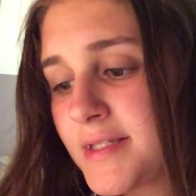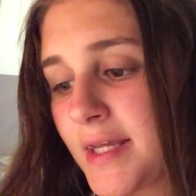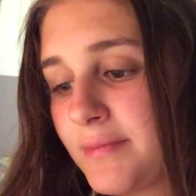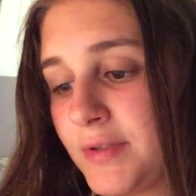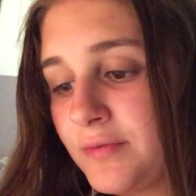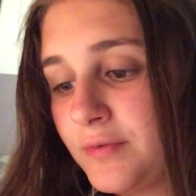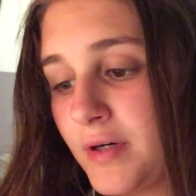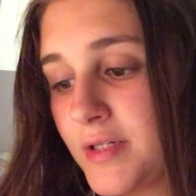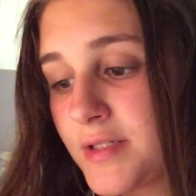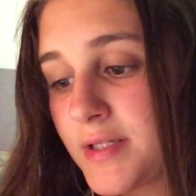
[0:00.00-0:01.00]
statement
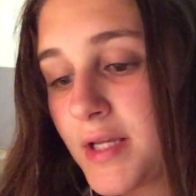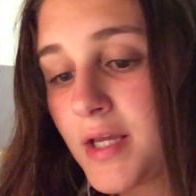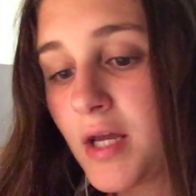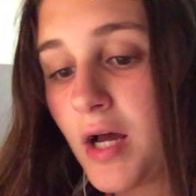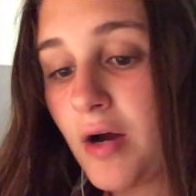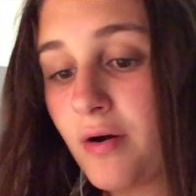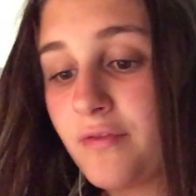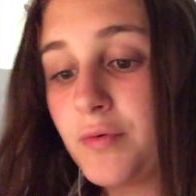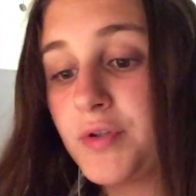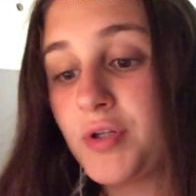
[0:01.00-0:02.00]
was,
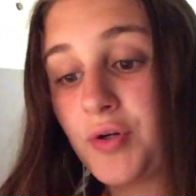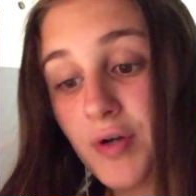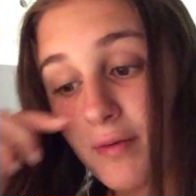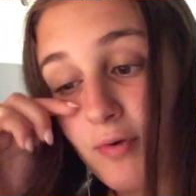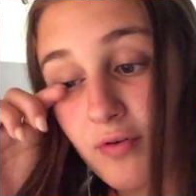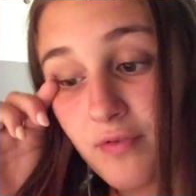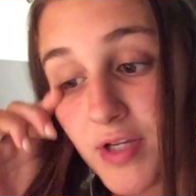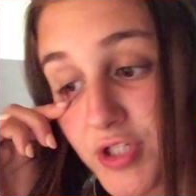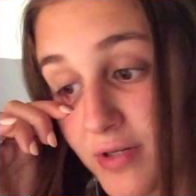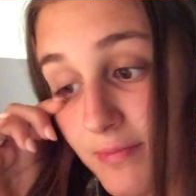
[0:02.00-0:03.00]
however, with the correct
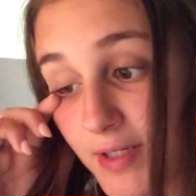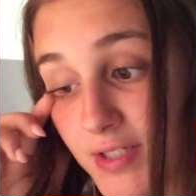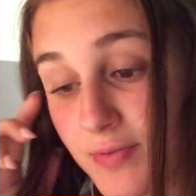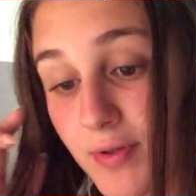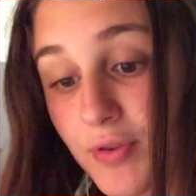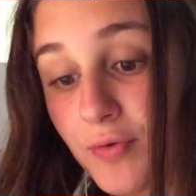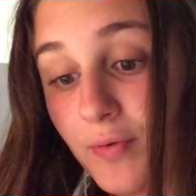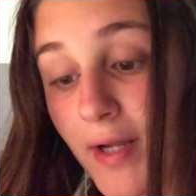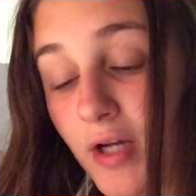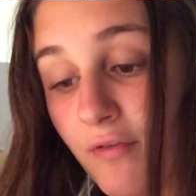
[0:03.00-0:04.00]
motivation mixed with the
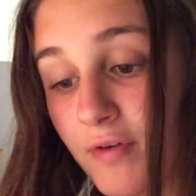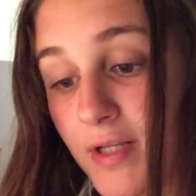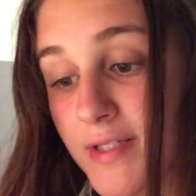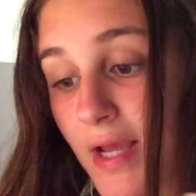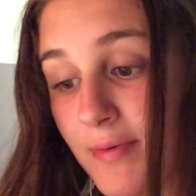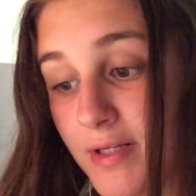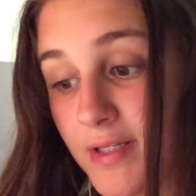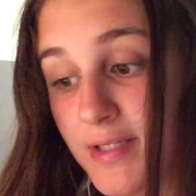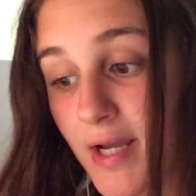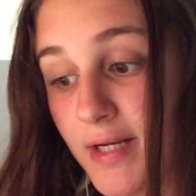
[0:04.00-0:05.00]
right governance, eminent
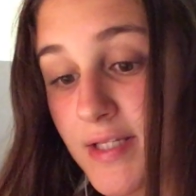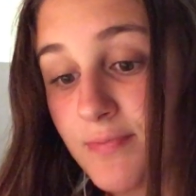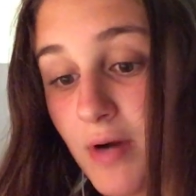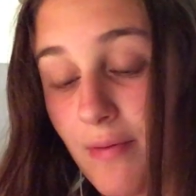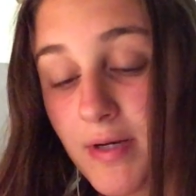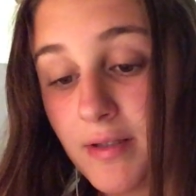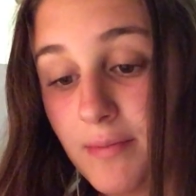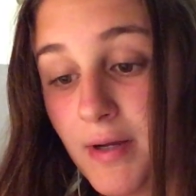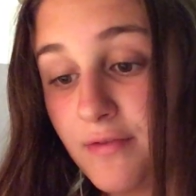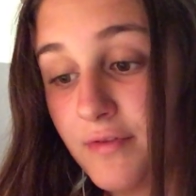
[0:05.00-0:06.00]
design is prominently
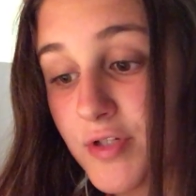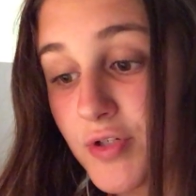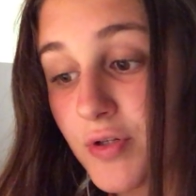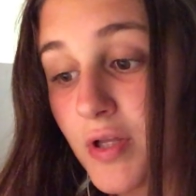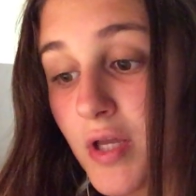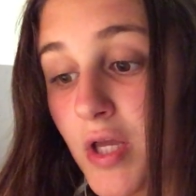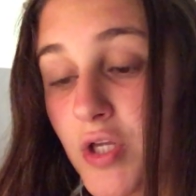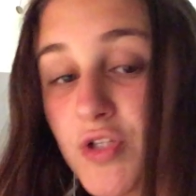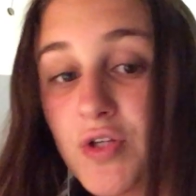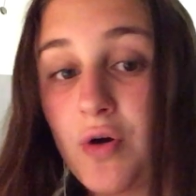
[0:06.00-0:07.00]
beneficial.
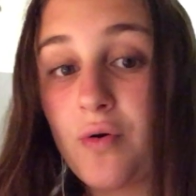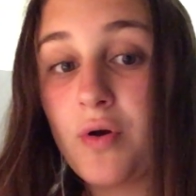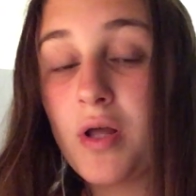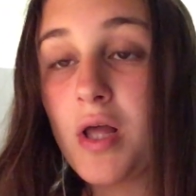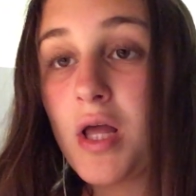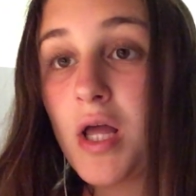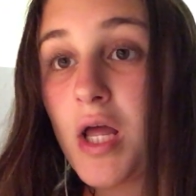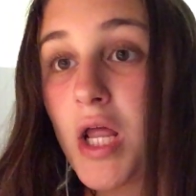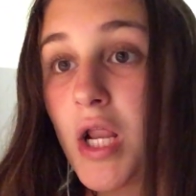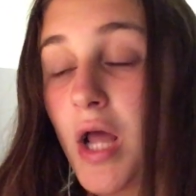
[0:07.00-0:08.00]
So
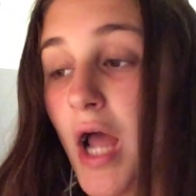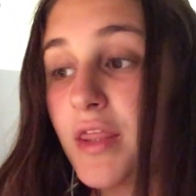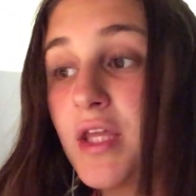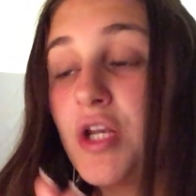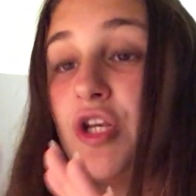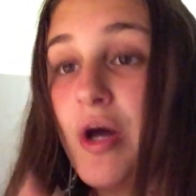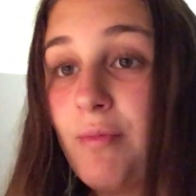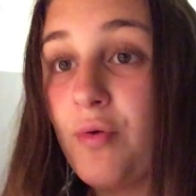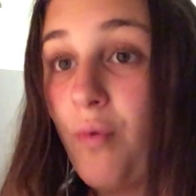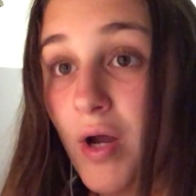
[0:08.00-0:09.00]
I think
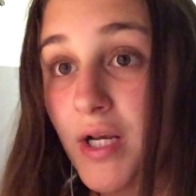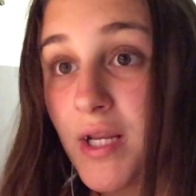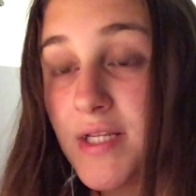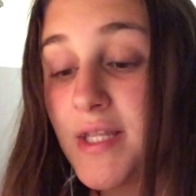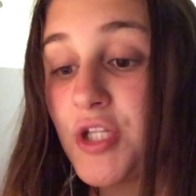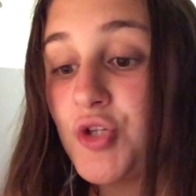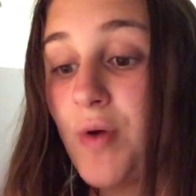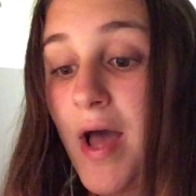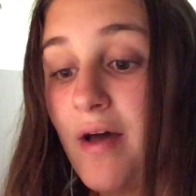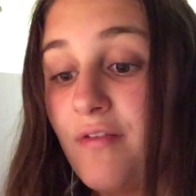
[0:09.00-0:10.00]
number 1 is that you
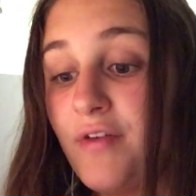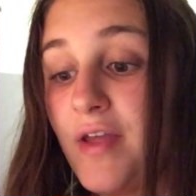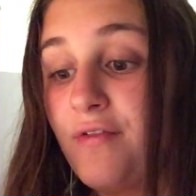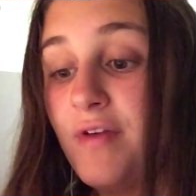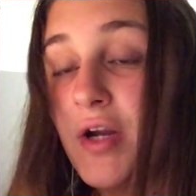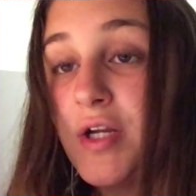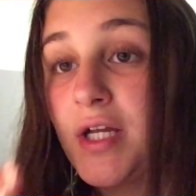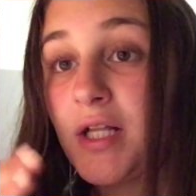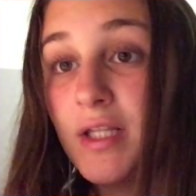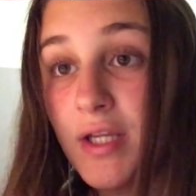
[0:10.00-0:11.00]
have a very
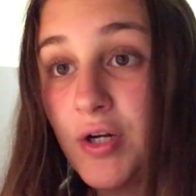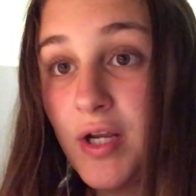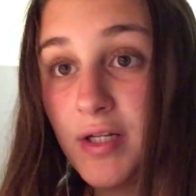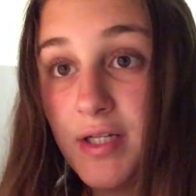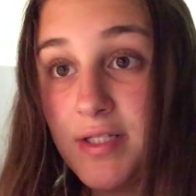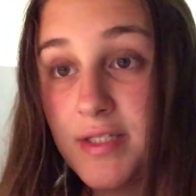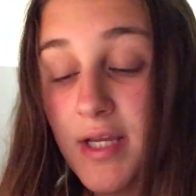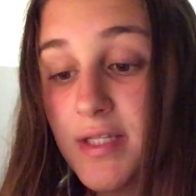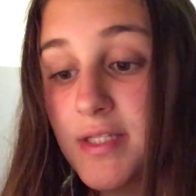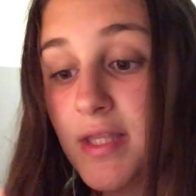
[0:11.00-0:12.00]
clear and
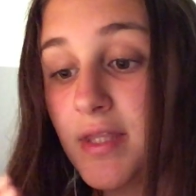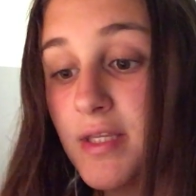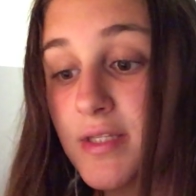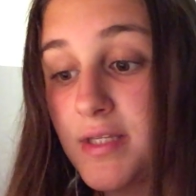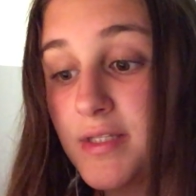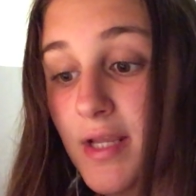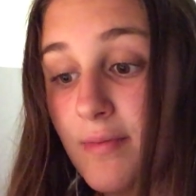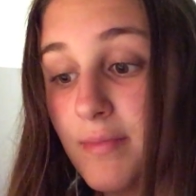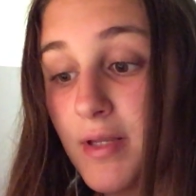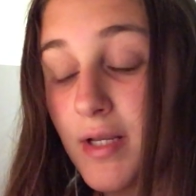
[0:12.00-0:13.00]
concise thesis
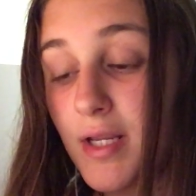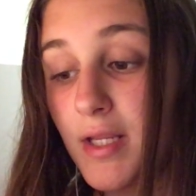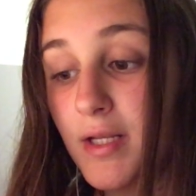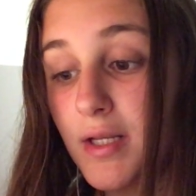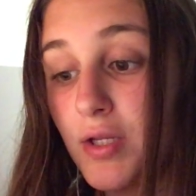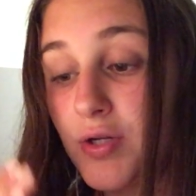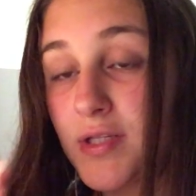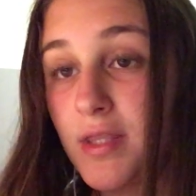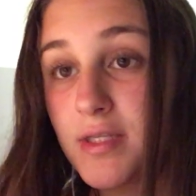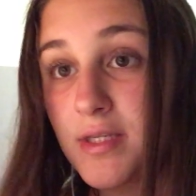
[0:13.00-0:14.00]
statement in your
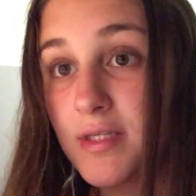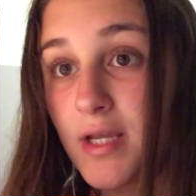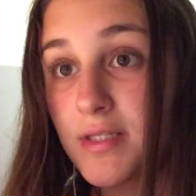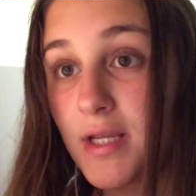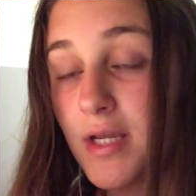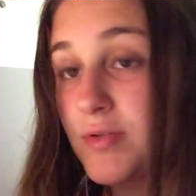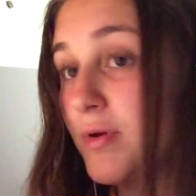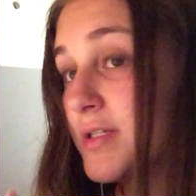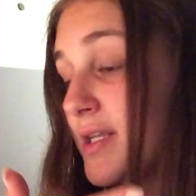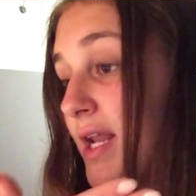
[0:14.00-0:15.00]
synthesis essay, as
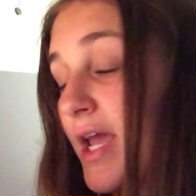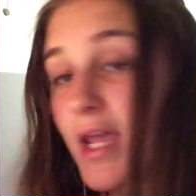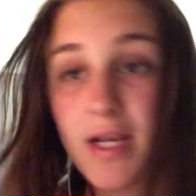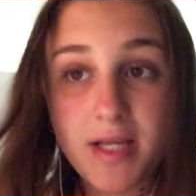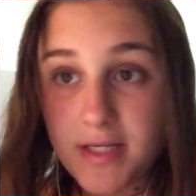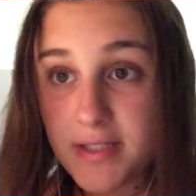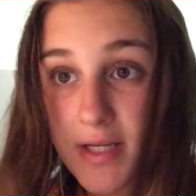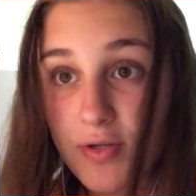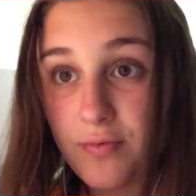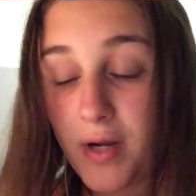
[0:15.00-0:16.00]
well as in any essay
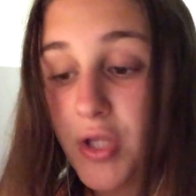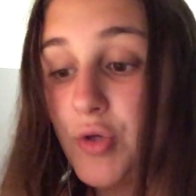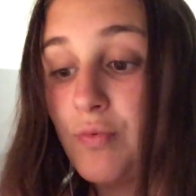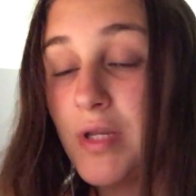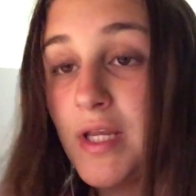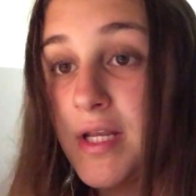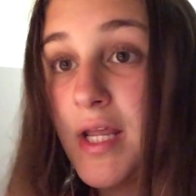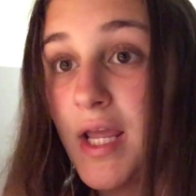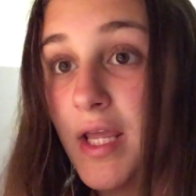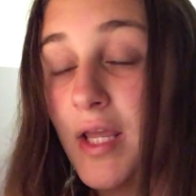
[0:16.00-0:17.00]
you write. You need
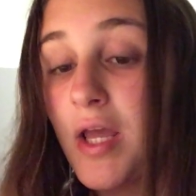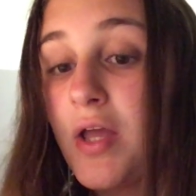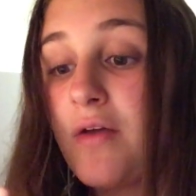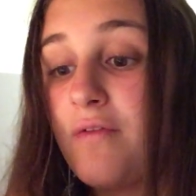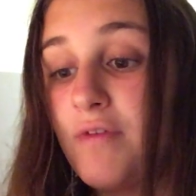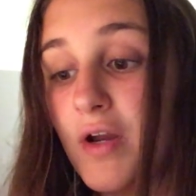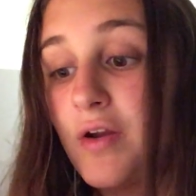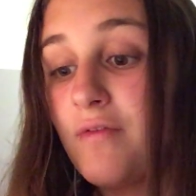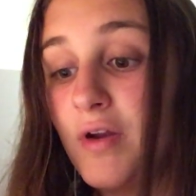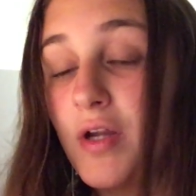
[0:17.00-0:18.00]
a
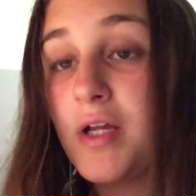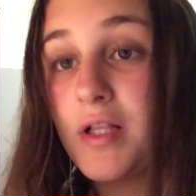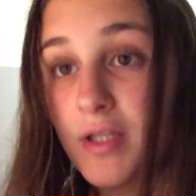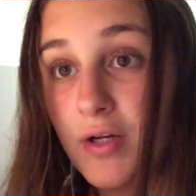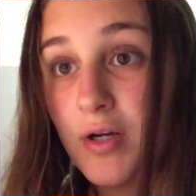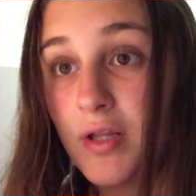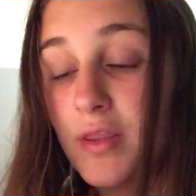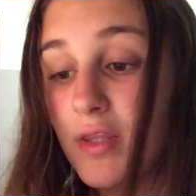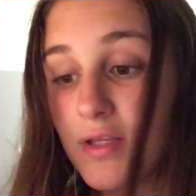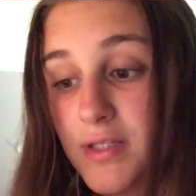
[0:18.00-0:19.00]
very, very clear
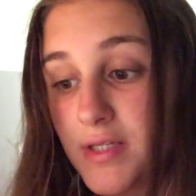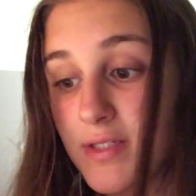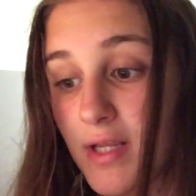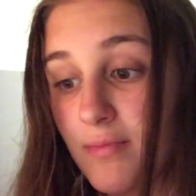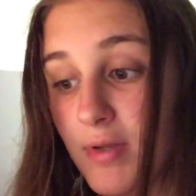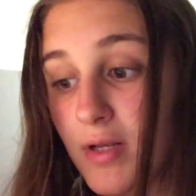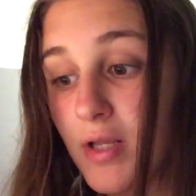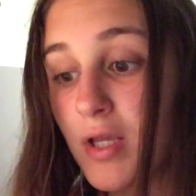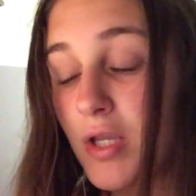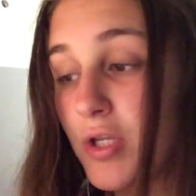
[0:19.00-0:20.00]
thesis statement.
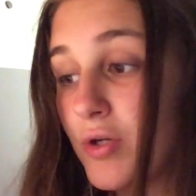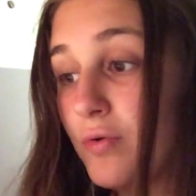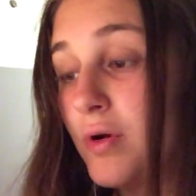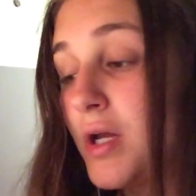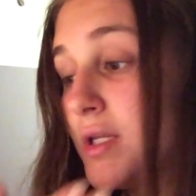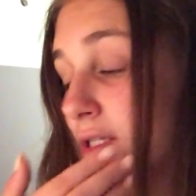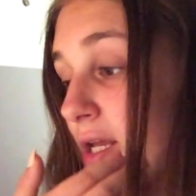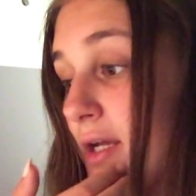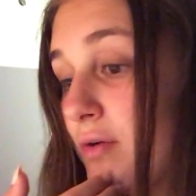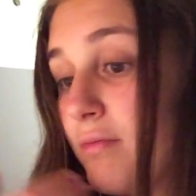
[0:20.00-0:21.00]

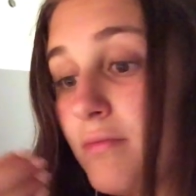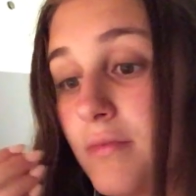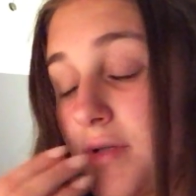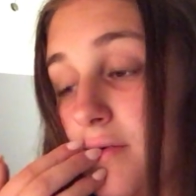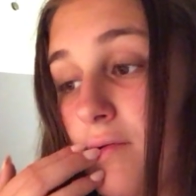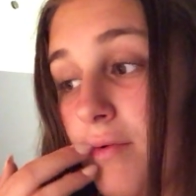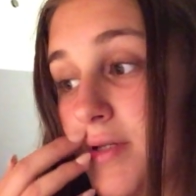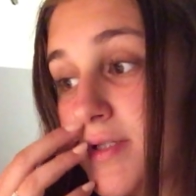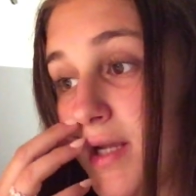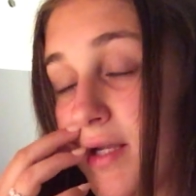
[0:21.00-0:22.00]
Take
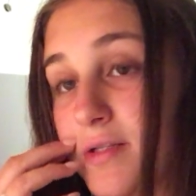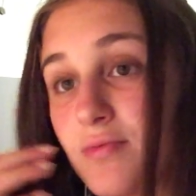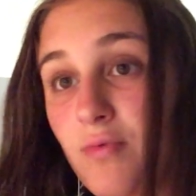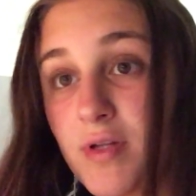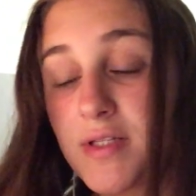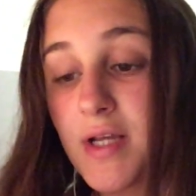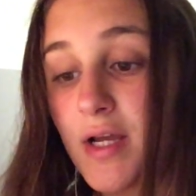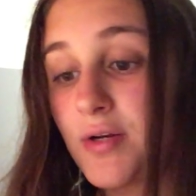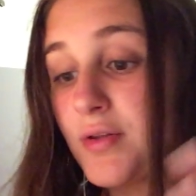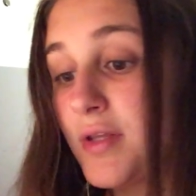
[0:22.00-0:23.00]
stance one
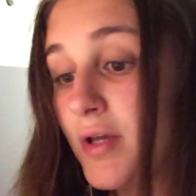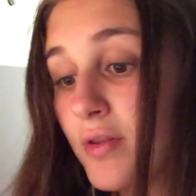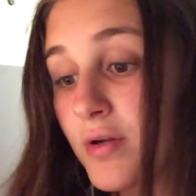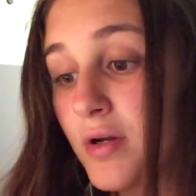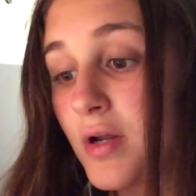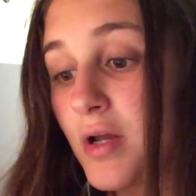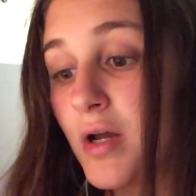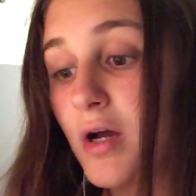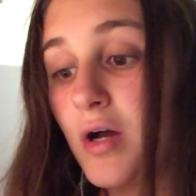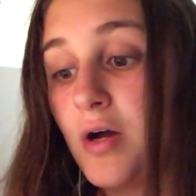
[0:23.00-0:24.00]
side or the other.
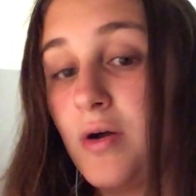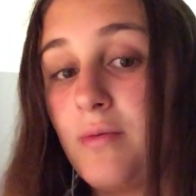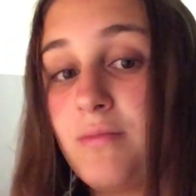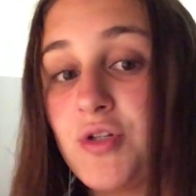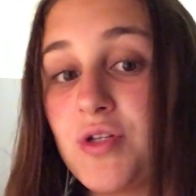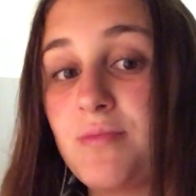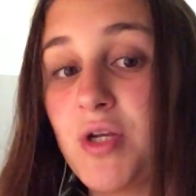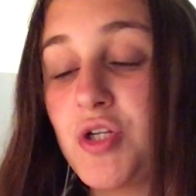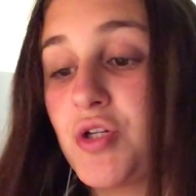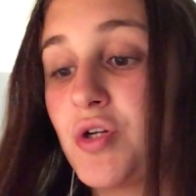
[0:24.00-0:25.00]
Just
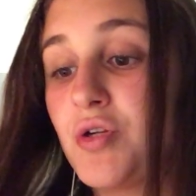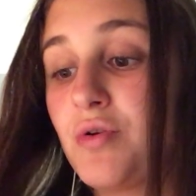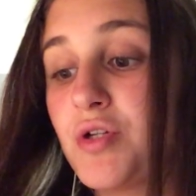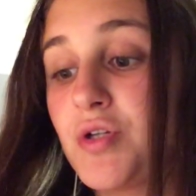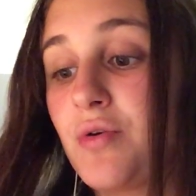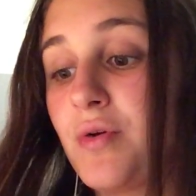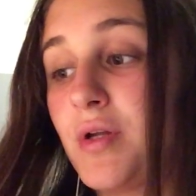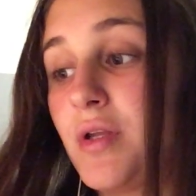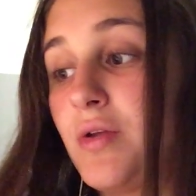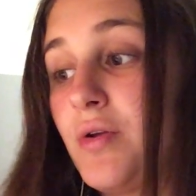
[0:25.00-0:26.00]
make sure you are
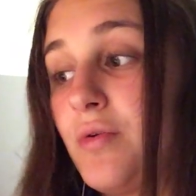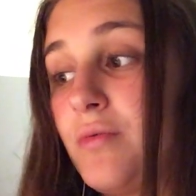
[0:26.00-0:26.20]
showing,